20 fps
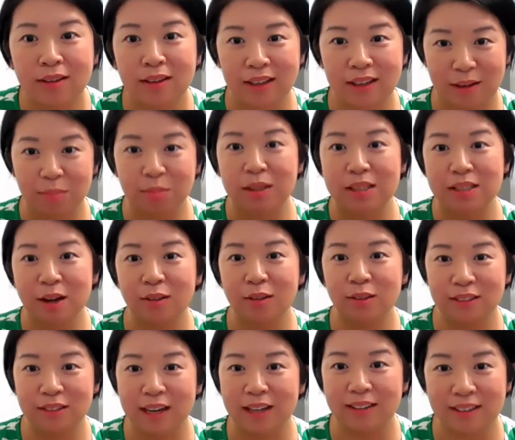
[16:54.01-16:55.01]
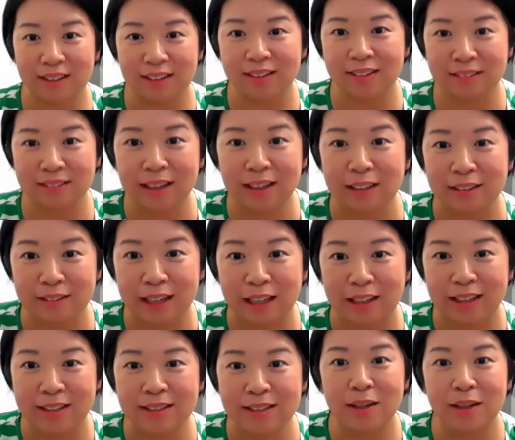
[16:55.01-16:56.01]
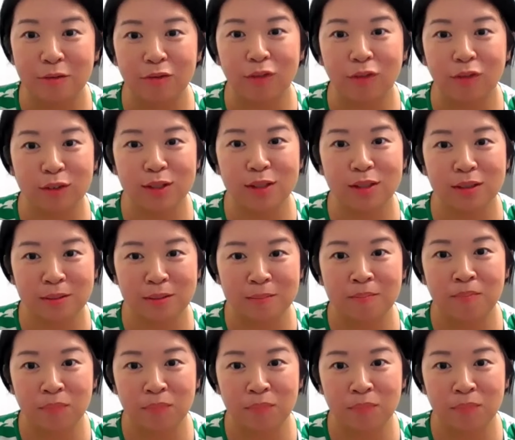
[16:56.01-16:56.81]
uh, please talk to Dalia and Dalia's team first.